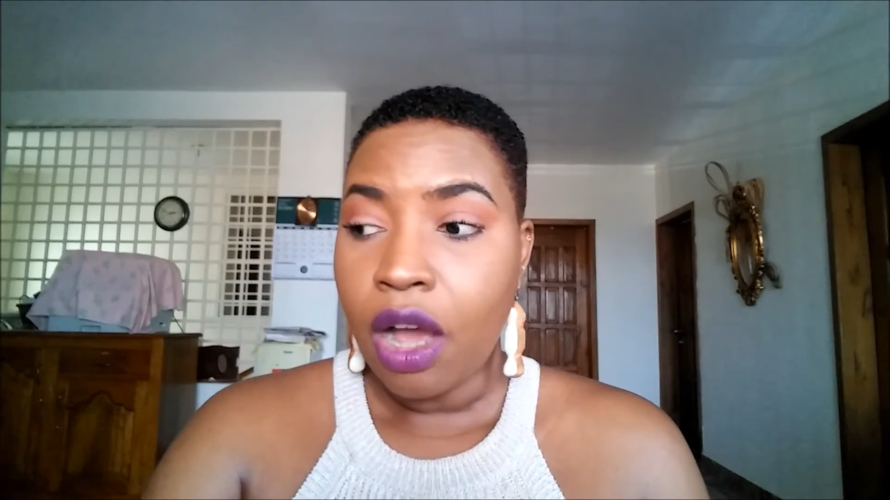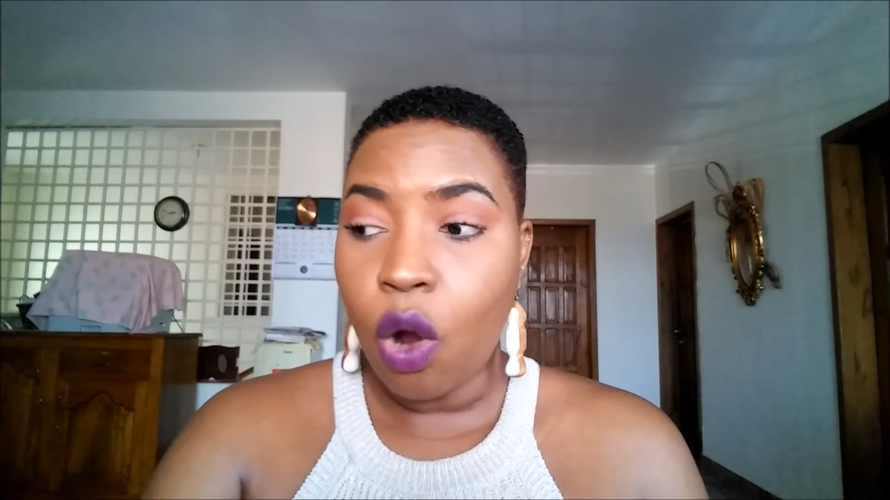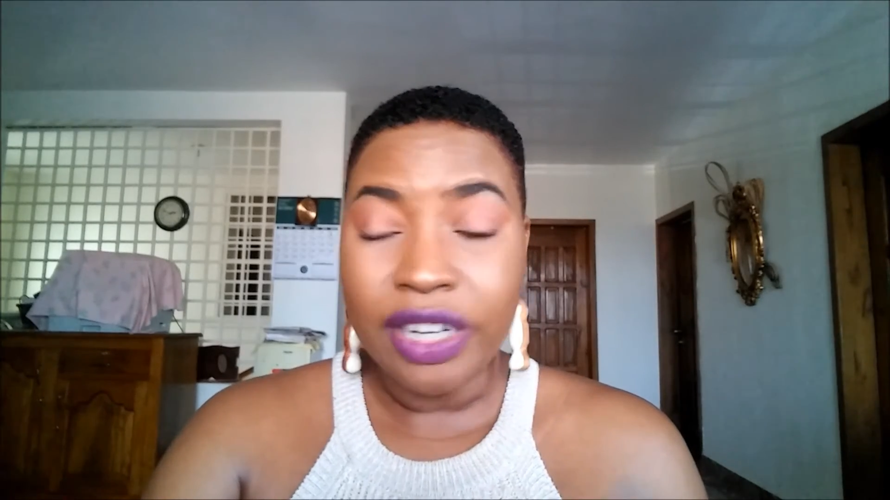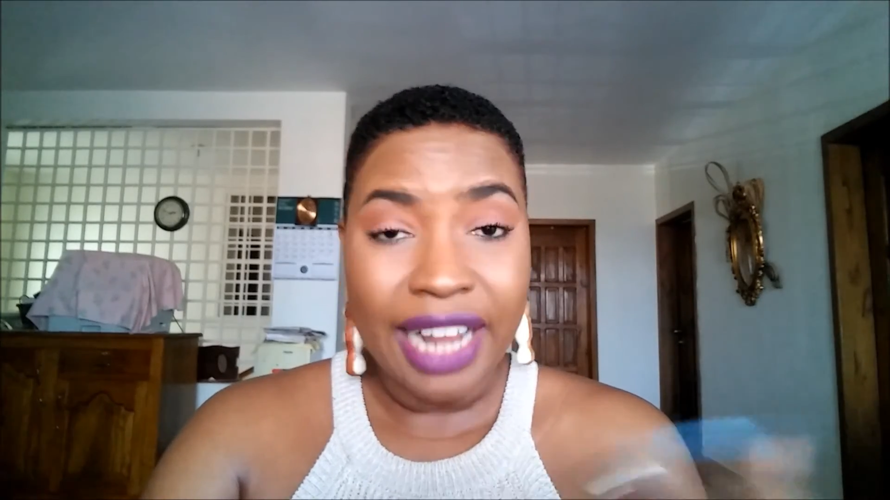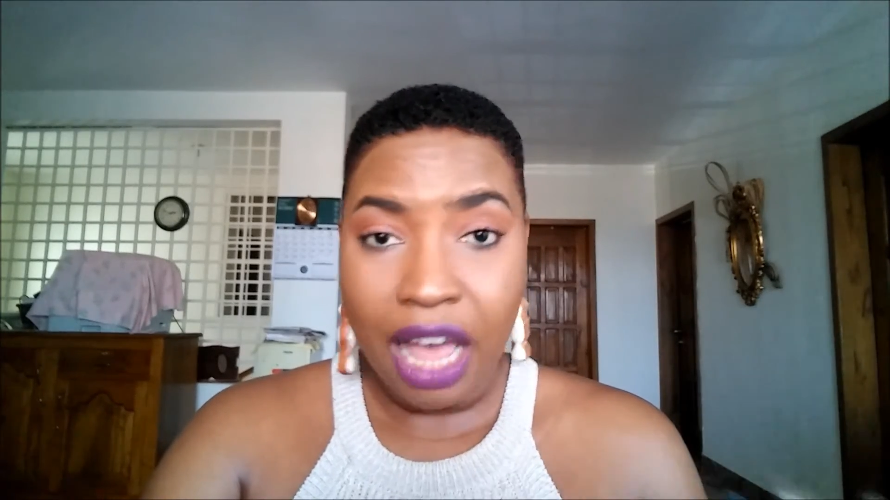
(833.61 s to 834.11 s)

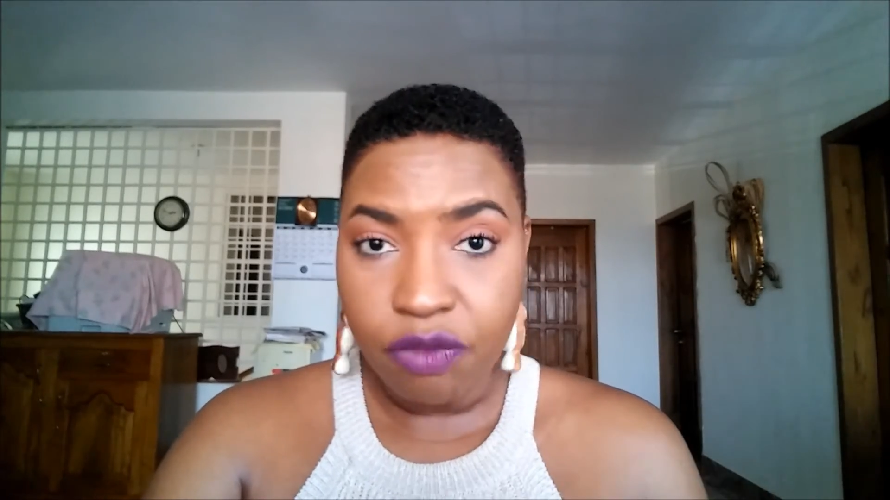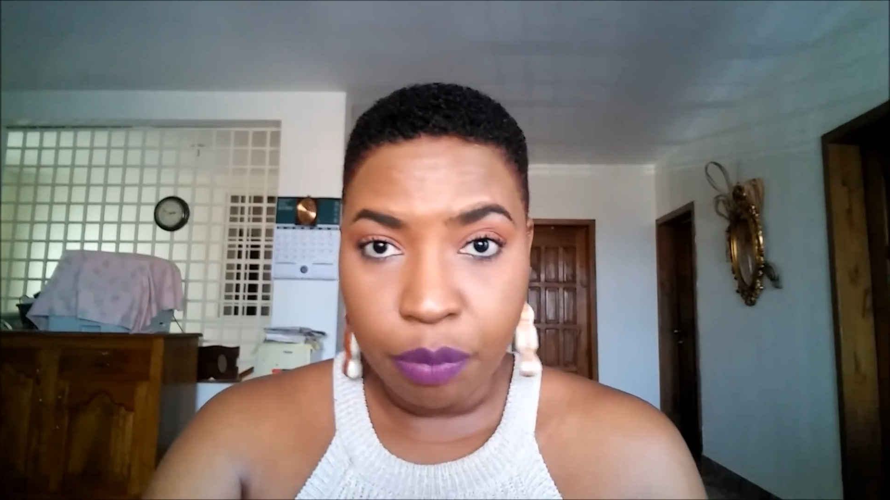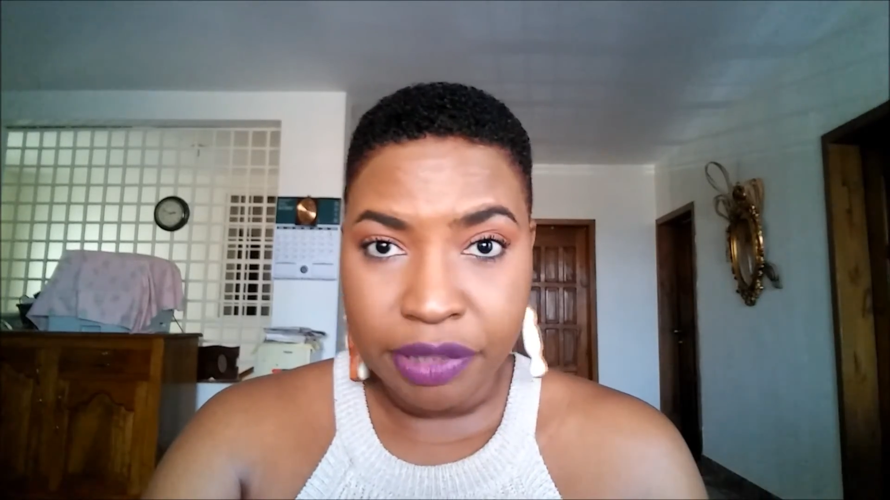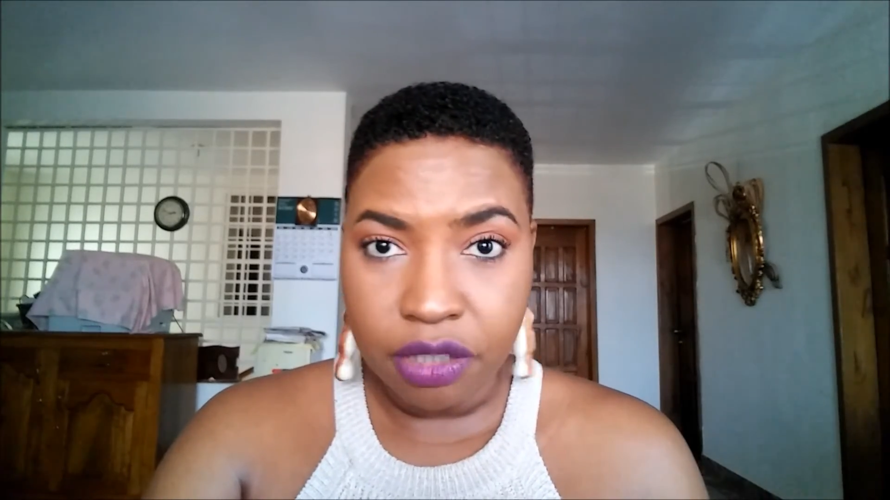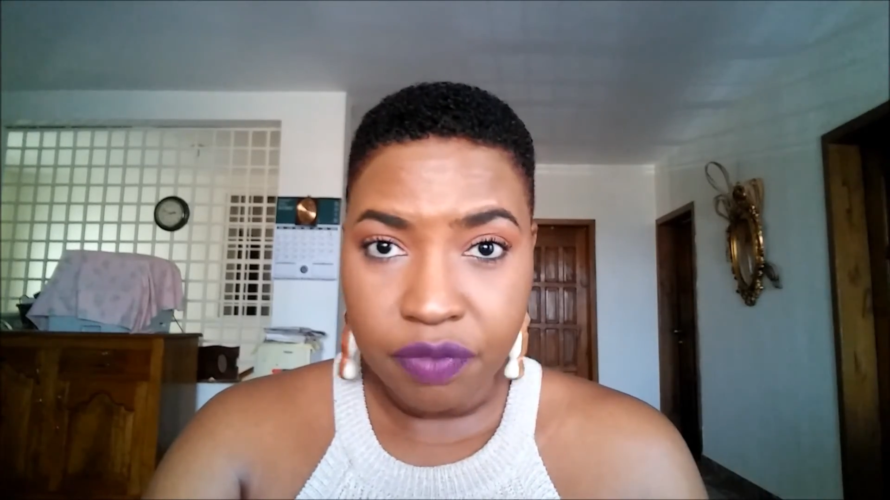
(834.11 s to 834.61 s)
or they have
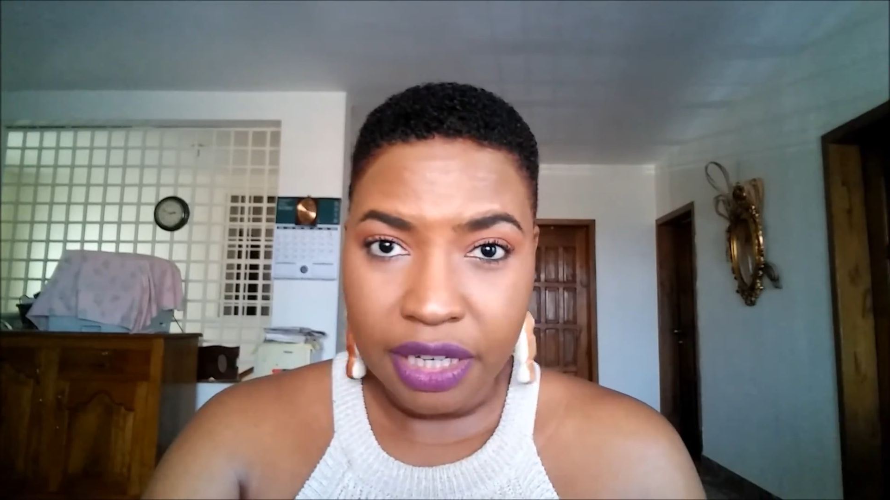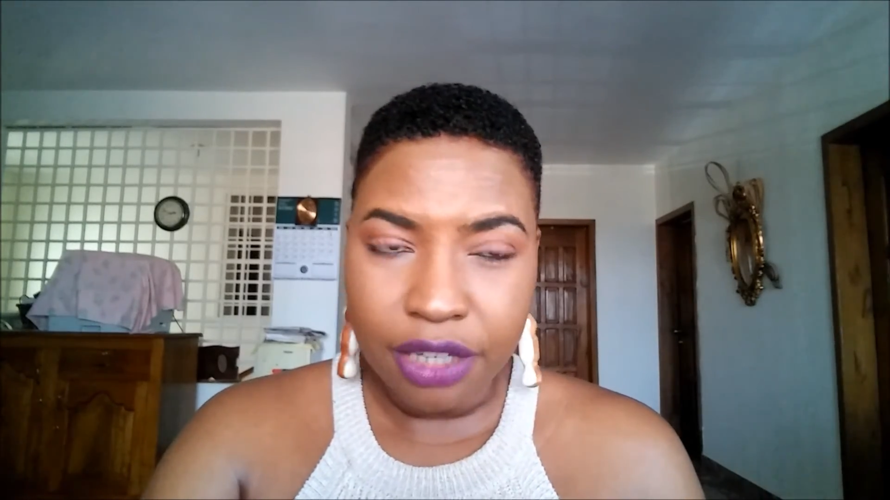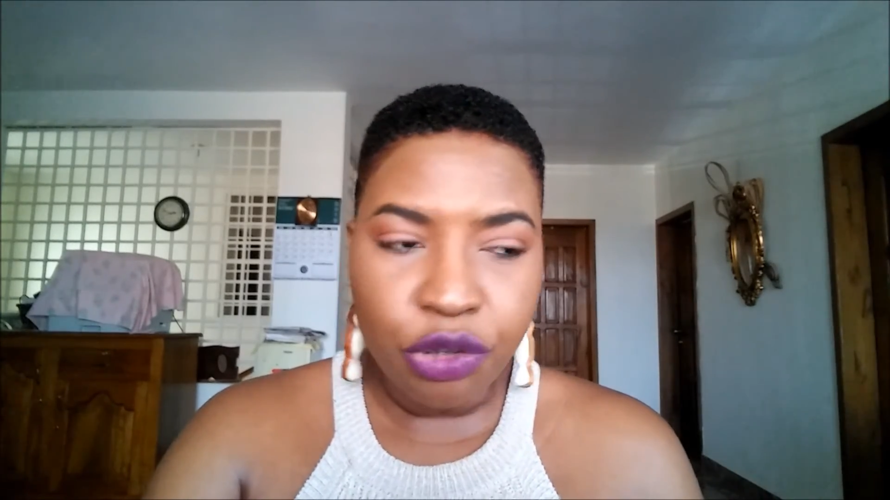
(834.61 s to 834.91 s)
a piece of land,